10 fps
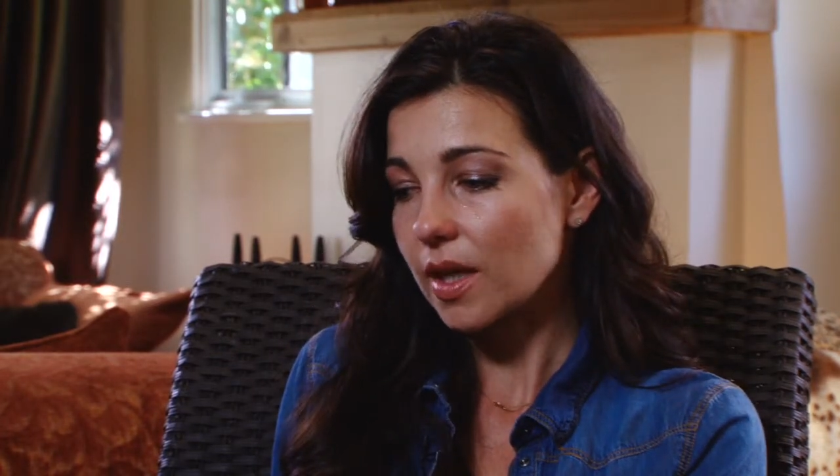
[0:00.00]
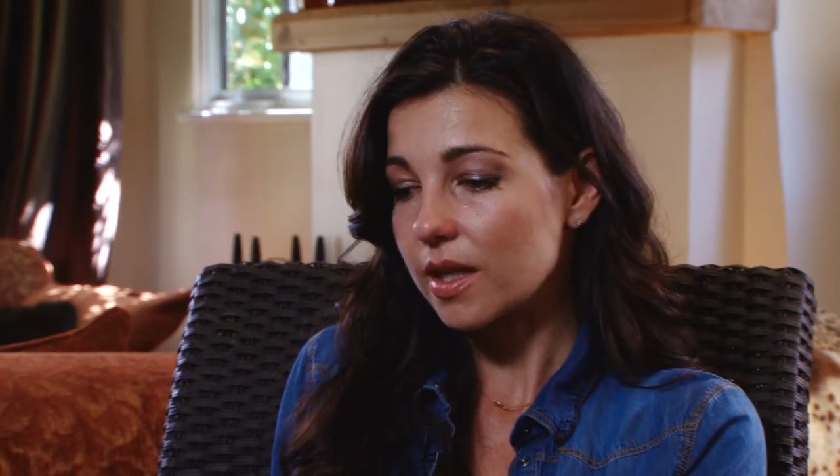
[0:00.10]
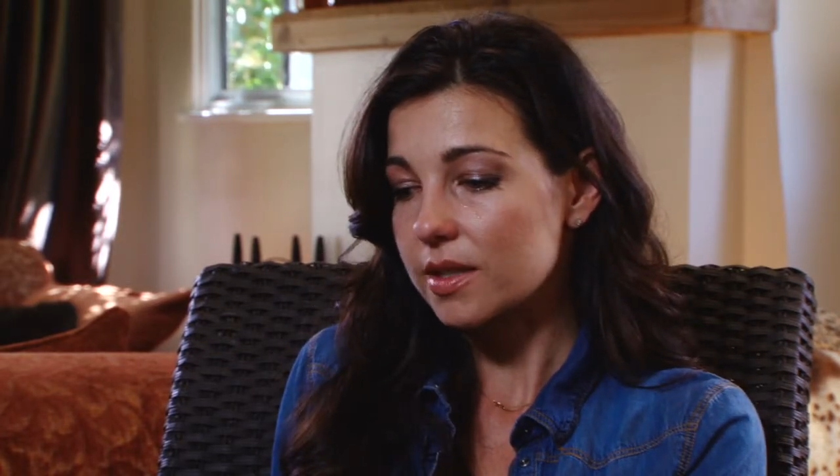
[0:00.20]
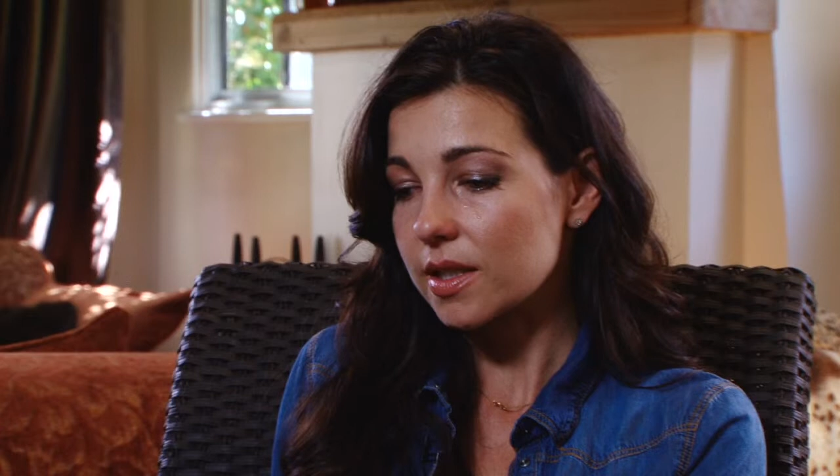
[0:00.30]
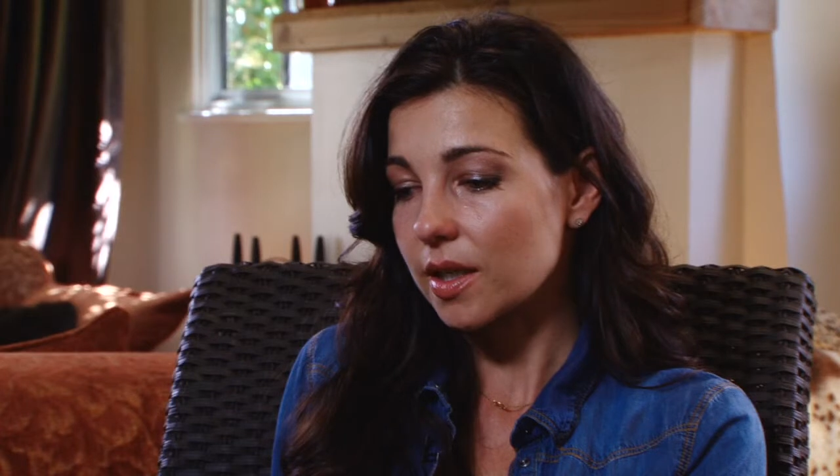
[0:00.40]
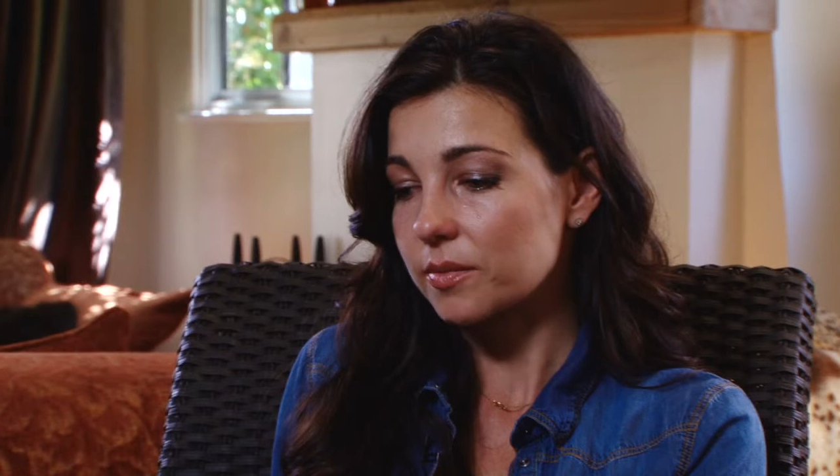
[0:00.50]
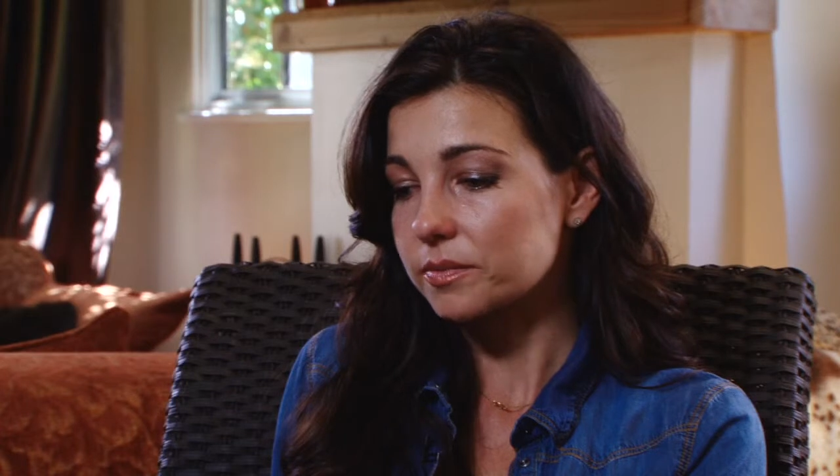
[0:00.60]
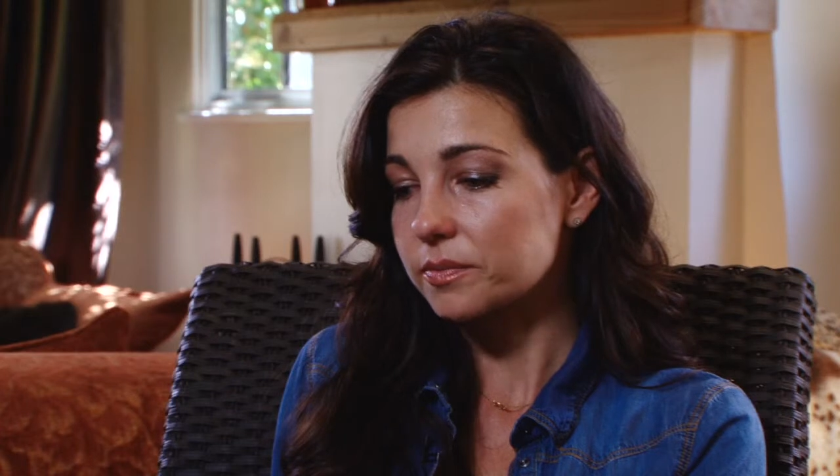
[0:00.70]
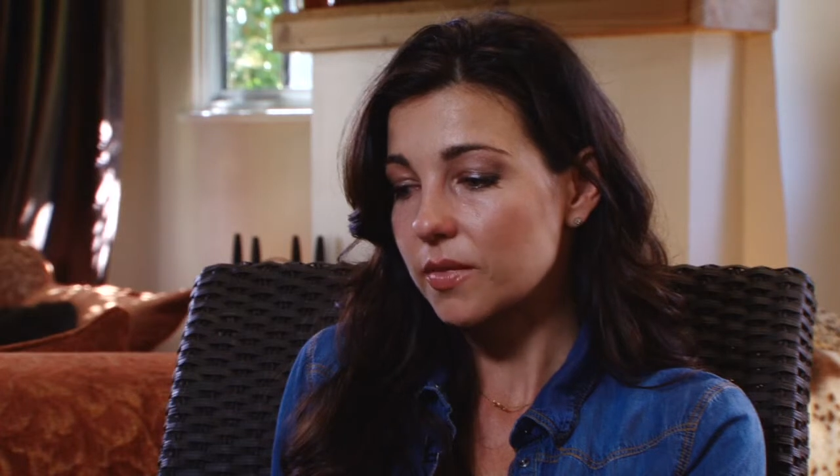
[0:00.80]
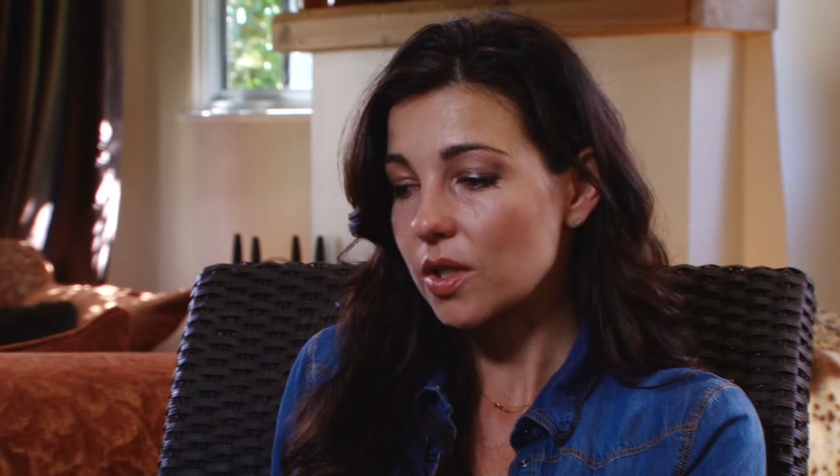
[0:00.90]
and um,
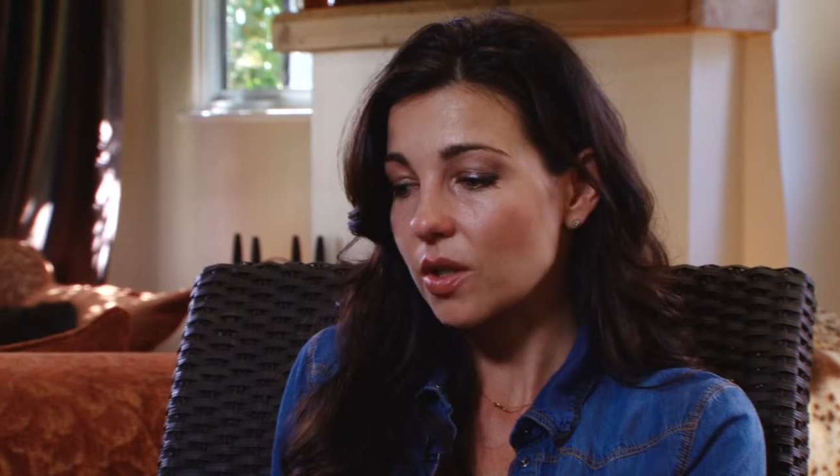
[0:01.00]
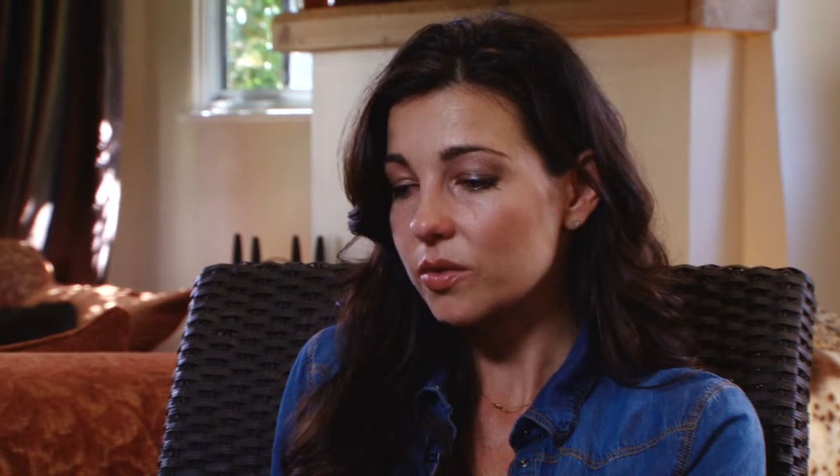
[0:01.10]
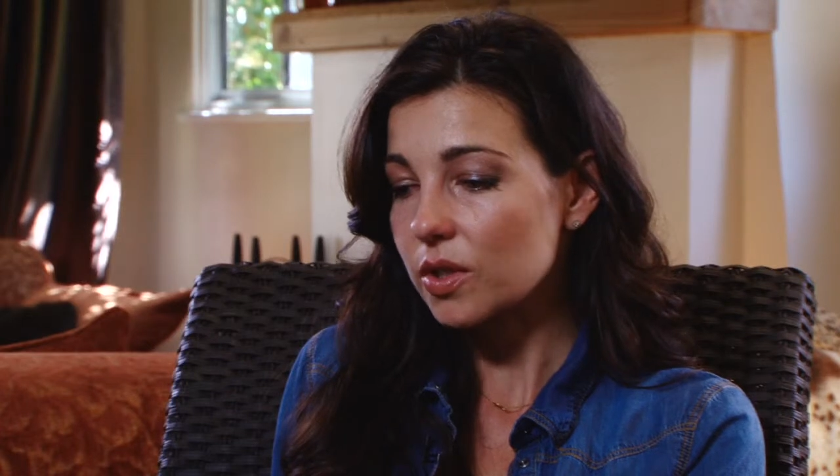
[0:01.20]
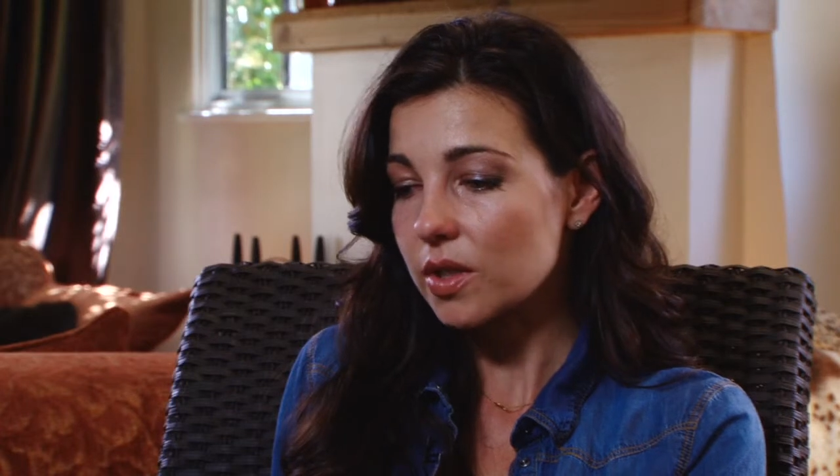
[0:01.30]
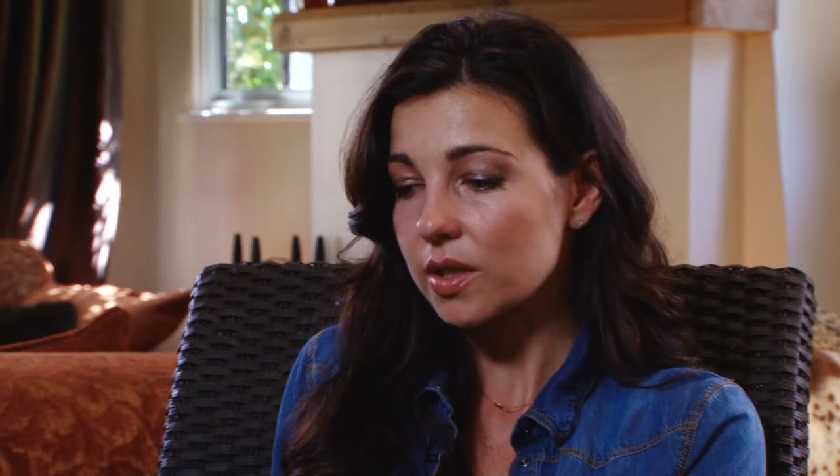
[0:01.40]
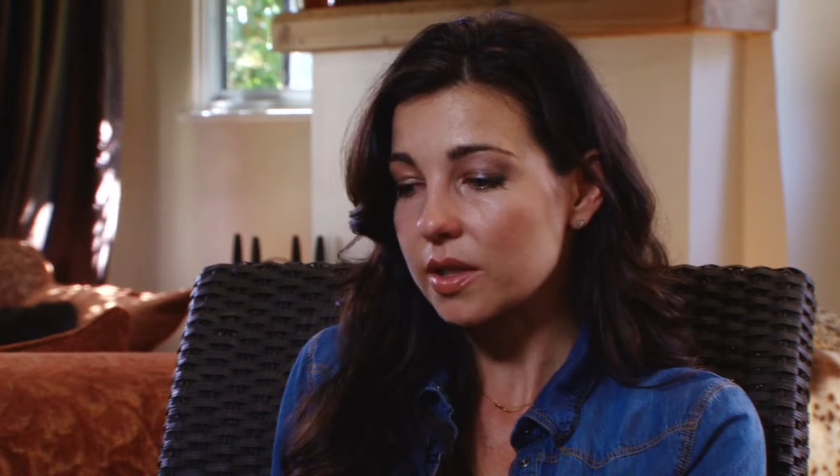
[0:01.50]
you know you can